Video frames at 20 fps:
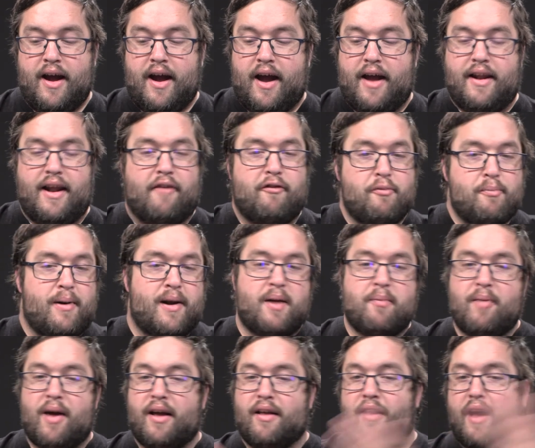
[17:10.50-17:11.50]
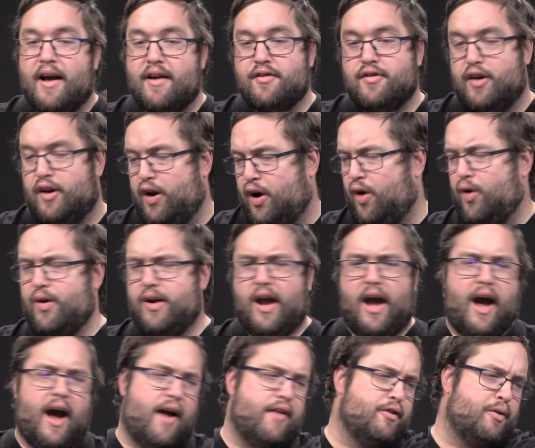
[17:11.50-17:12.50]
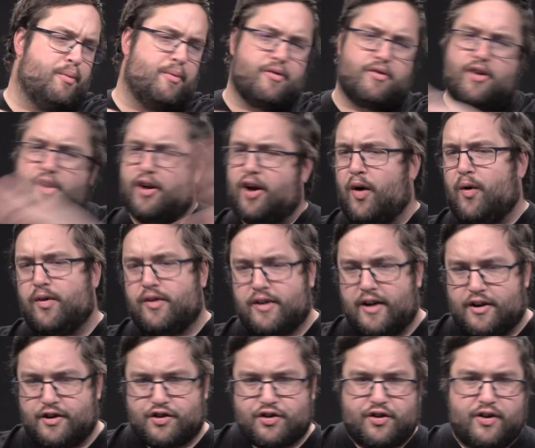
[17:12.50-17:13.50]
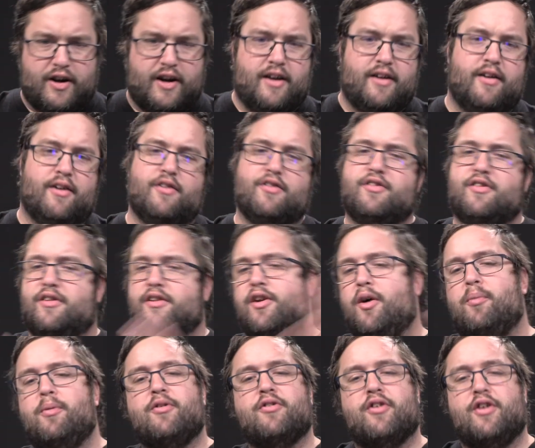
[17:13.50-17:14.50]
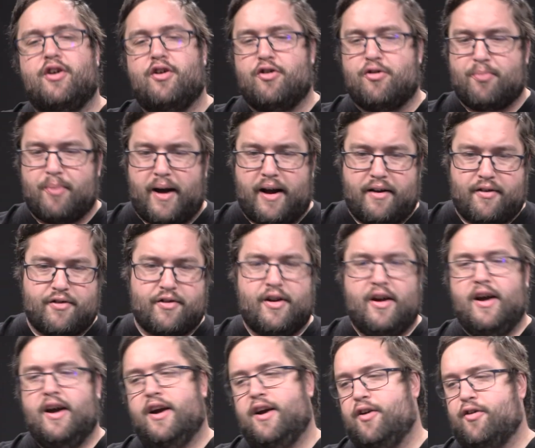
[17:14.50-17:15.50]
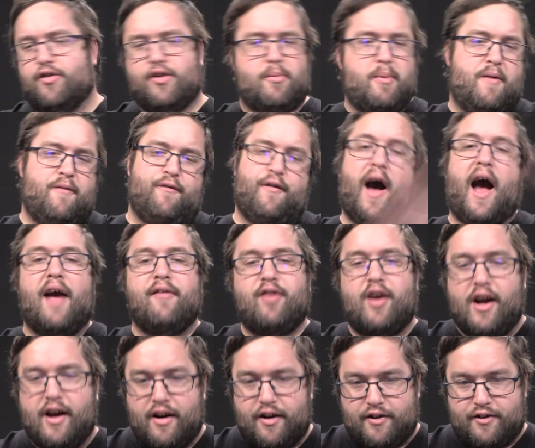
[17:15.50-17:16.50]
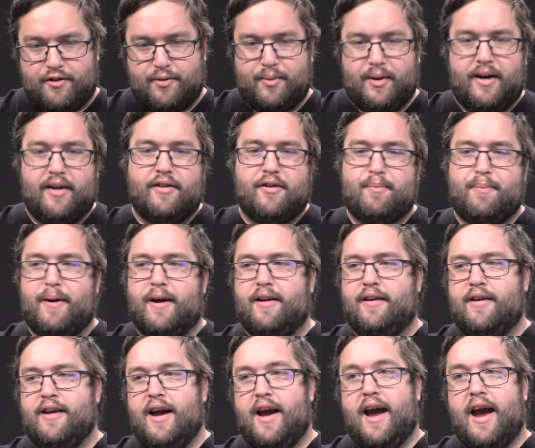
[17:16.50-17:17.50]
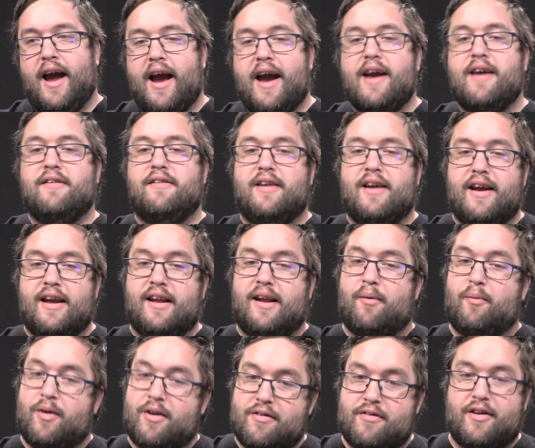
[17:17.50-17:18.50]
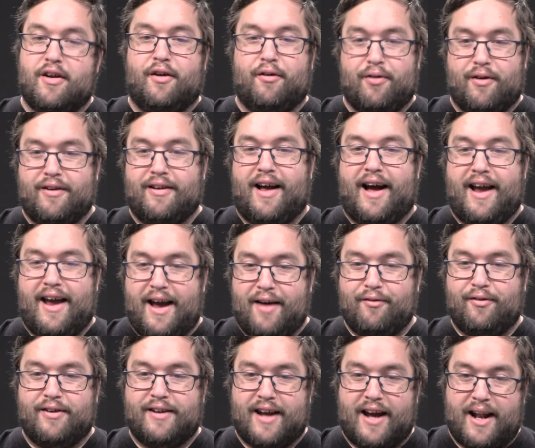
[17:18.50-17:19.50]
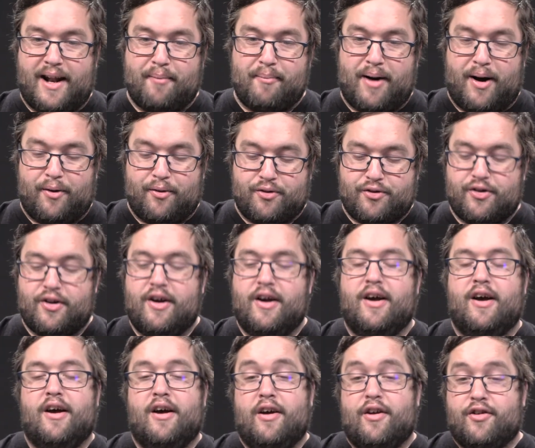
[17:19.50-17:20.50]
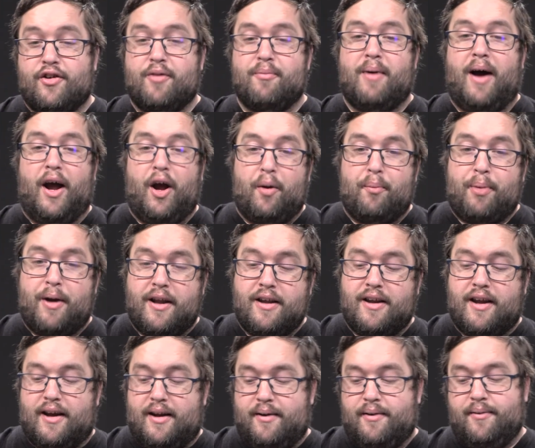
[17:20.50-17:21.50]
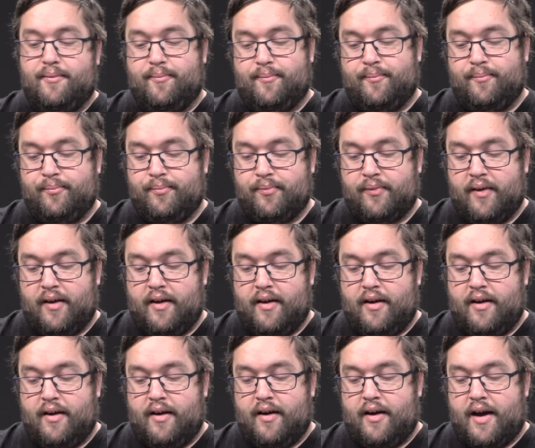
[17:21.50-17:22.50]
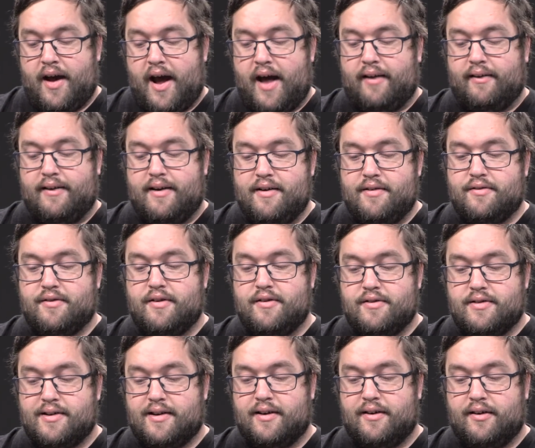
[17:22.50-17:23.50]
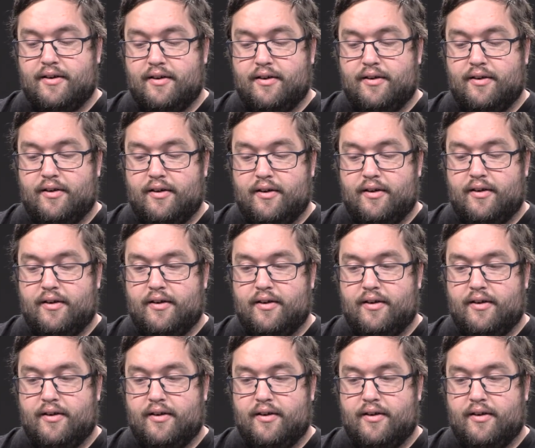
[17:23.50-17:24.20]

And everybody in my class said, oh yeah, everyone's going to go with touchscreen. Nobody's going to use mice. It's going to be 5 years. Well, it's been 18 and we still rely heavily on a mouse. So in my opinion, at least until,